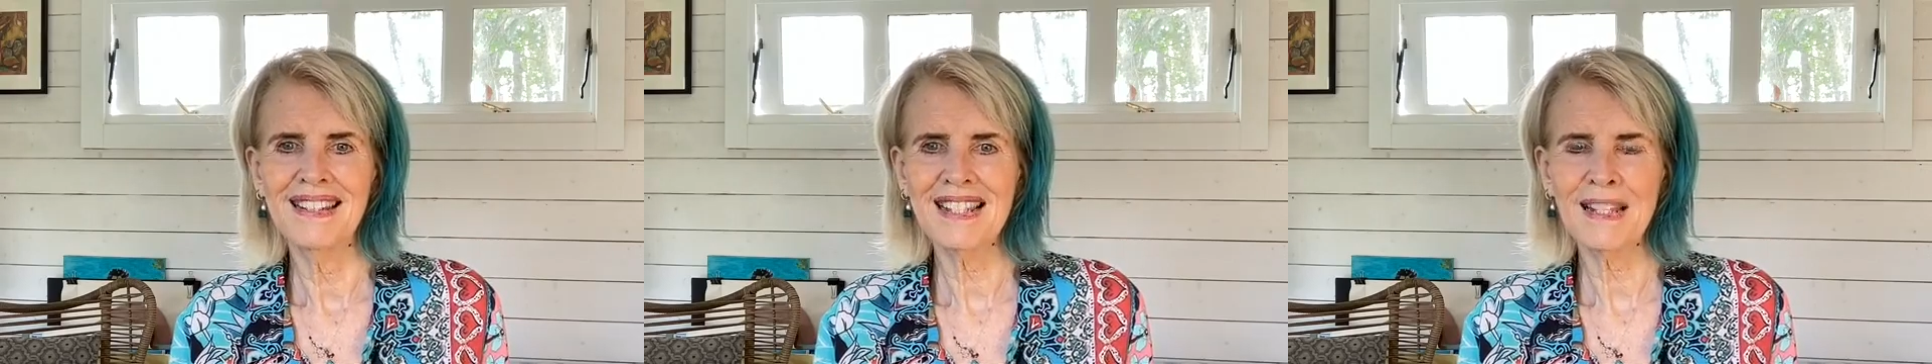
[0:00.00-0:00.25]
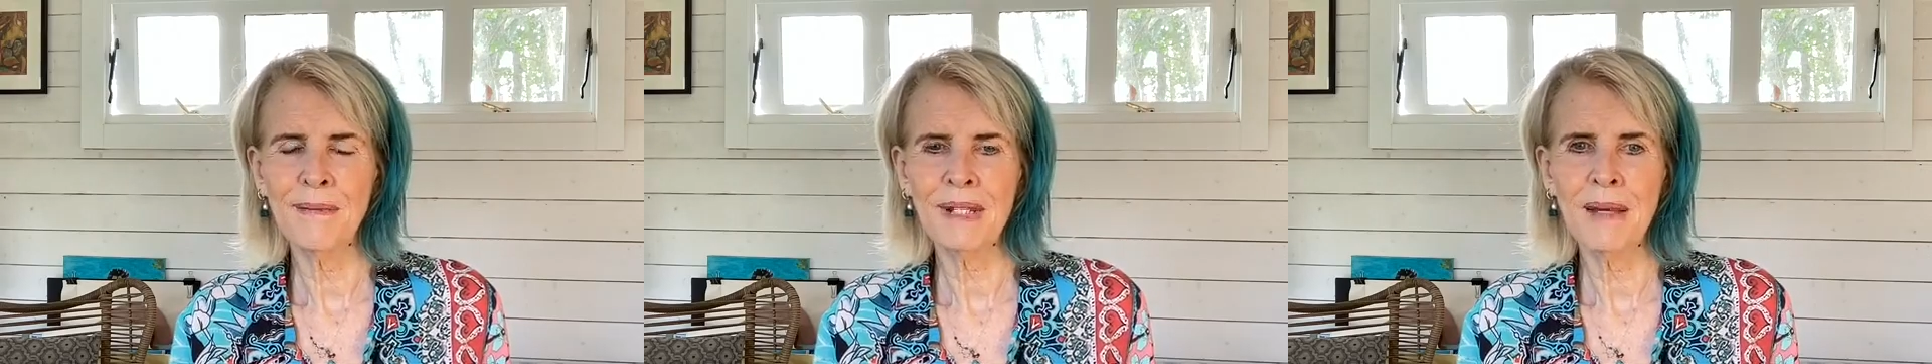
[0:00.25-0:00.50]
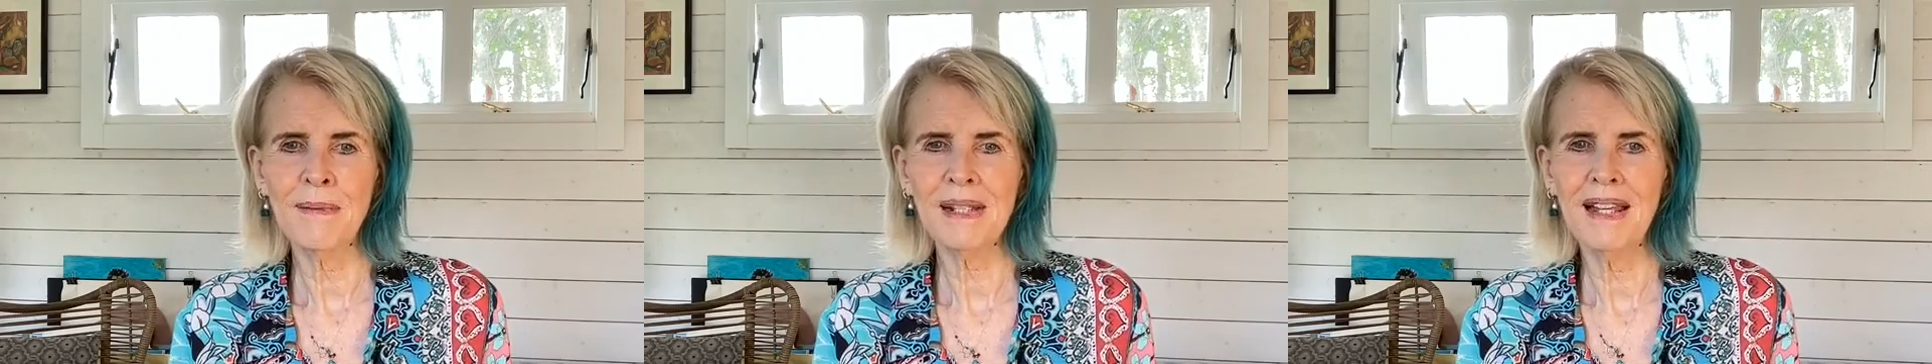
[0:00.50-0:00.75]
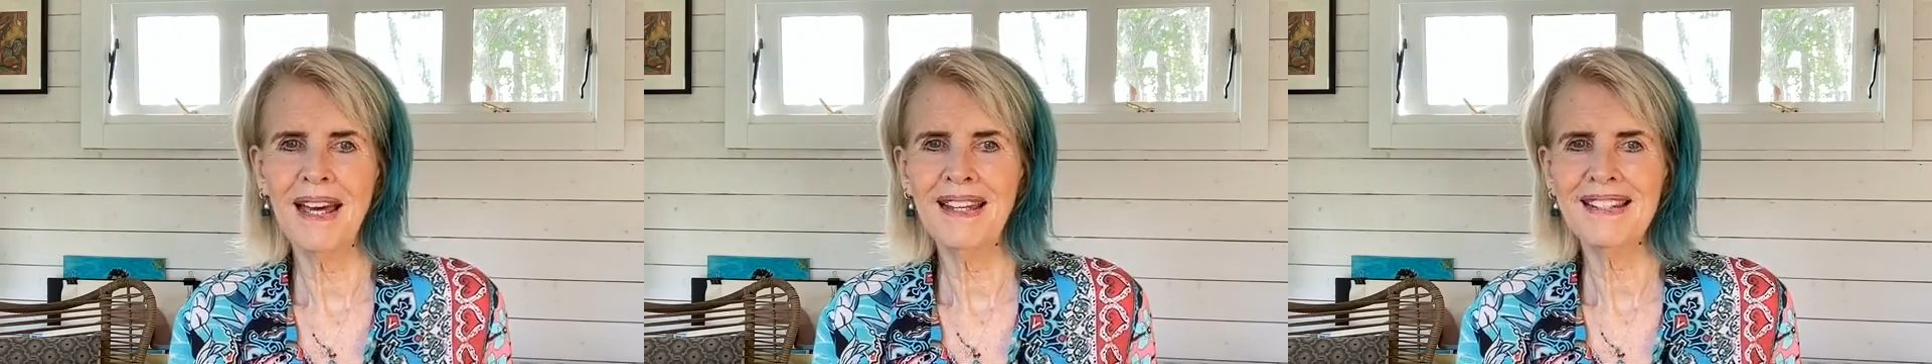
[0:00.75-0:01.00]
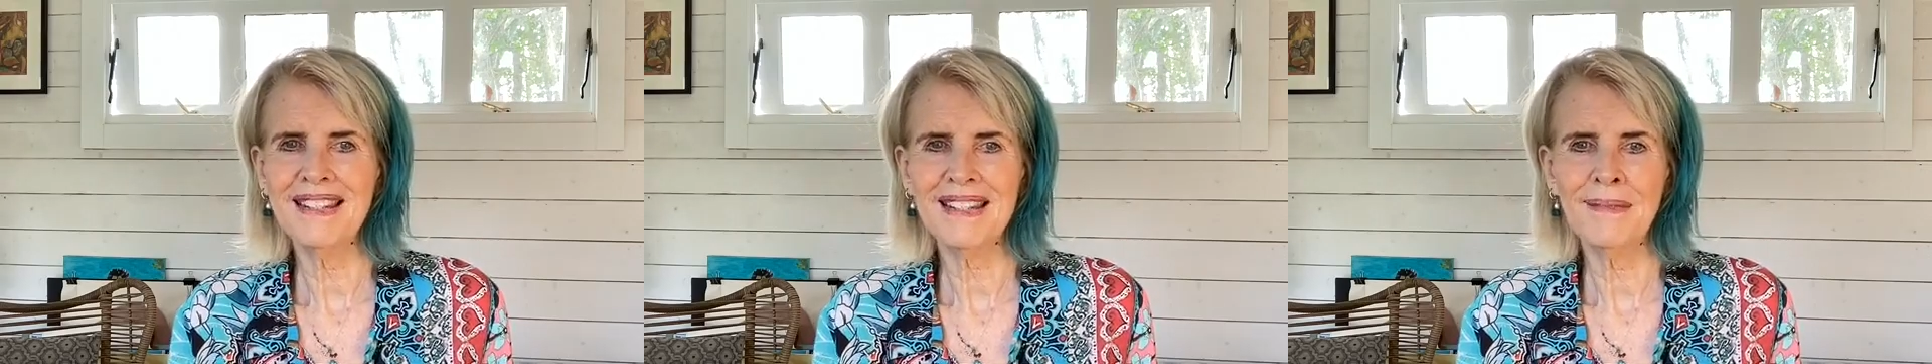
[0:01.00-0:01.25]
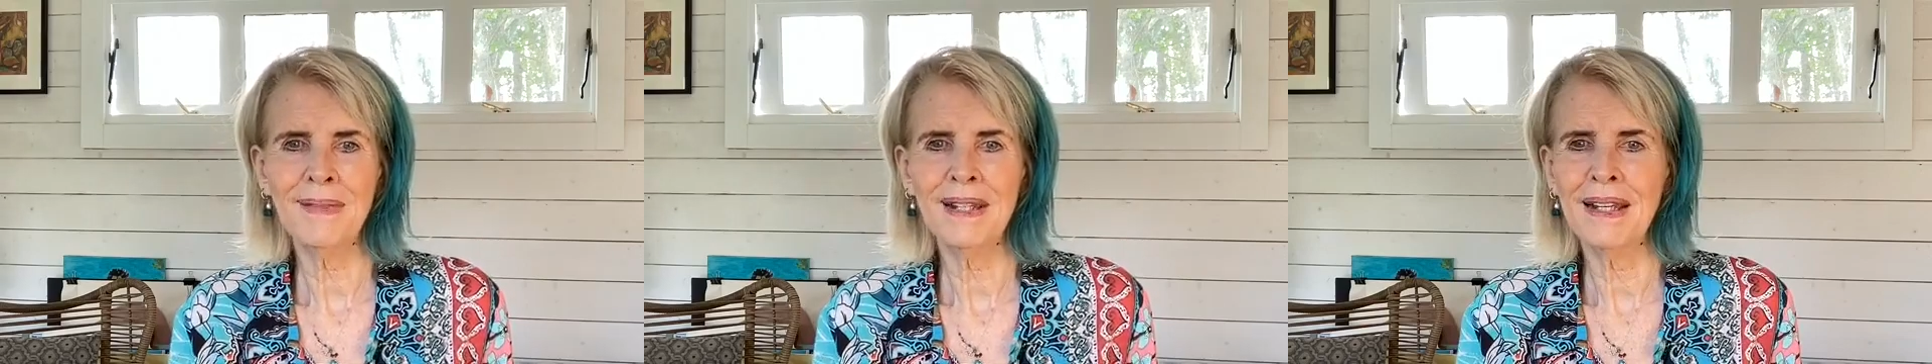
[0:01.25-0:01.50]
sometimes light,
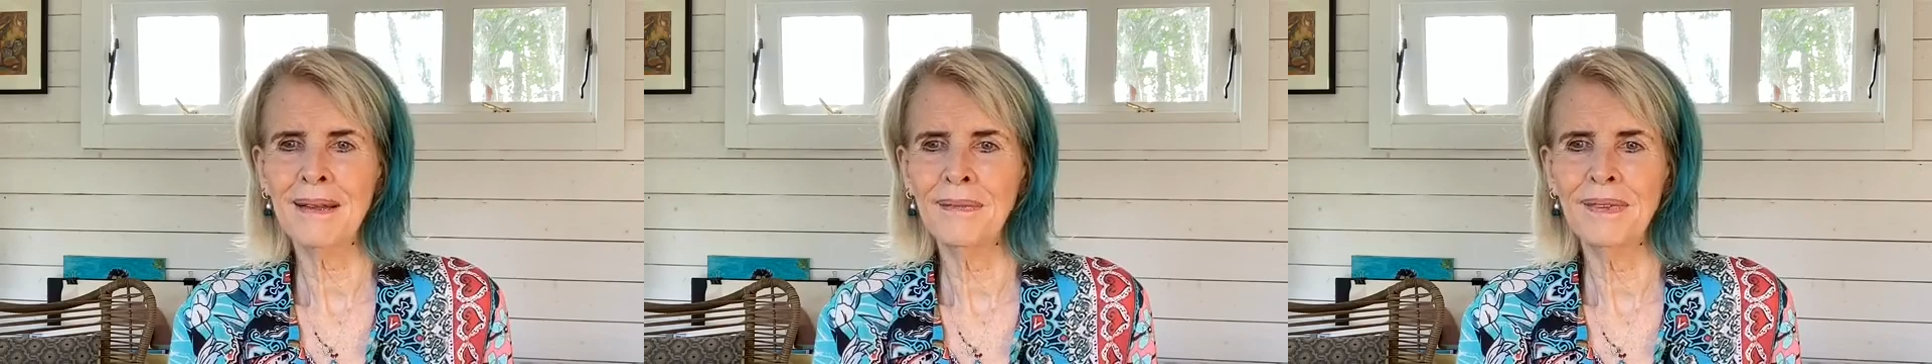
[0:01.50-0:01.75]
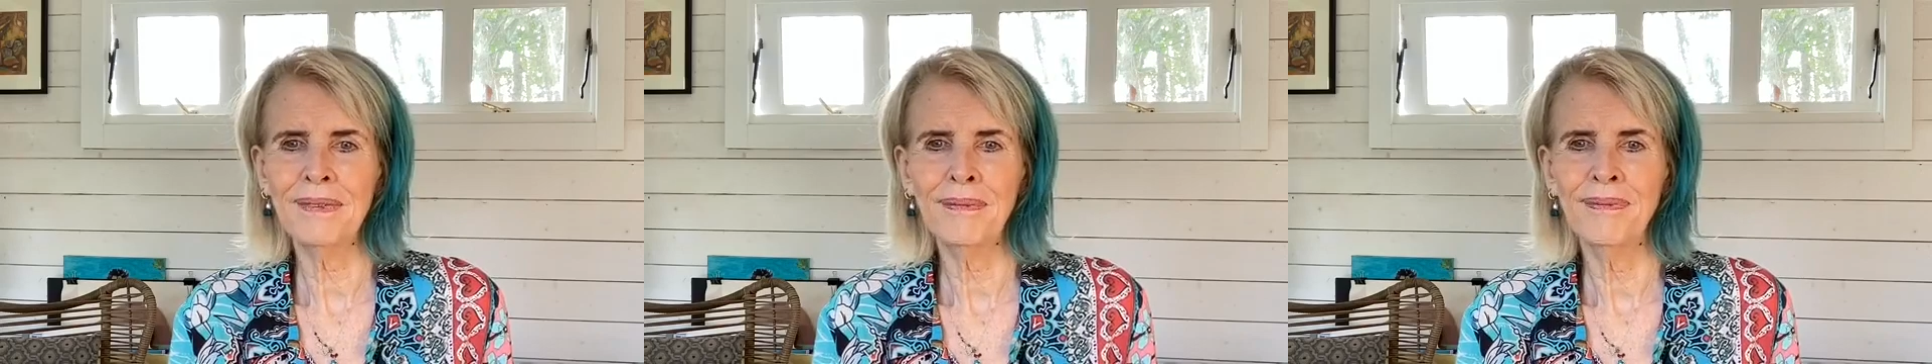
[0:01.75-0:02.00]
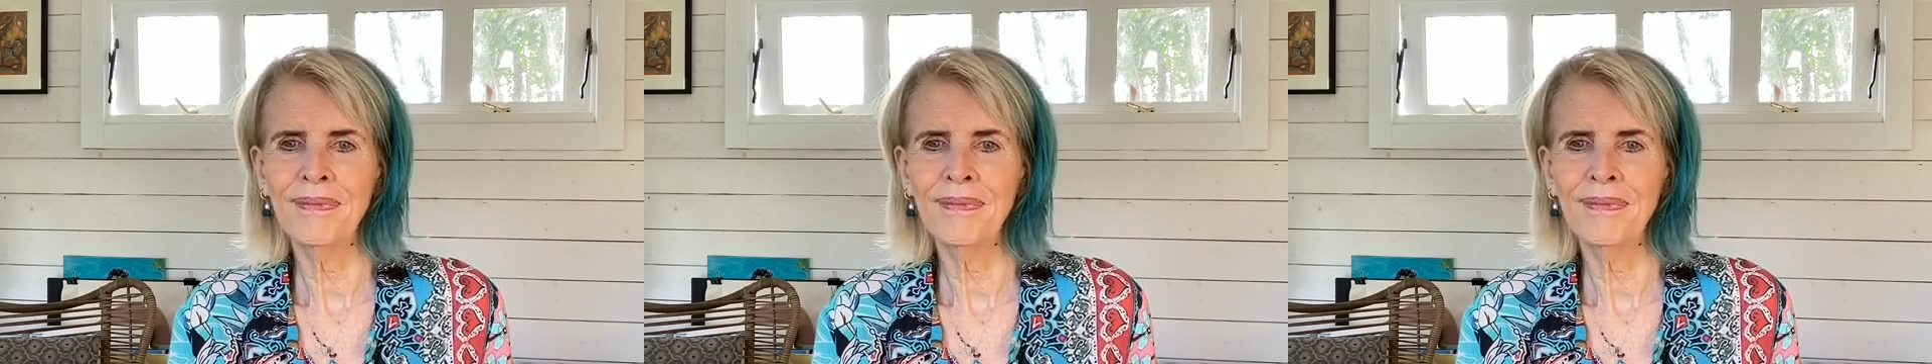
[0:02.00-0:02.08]
sometimes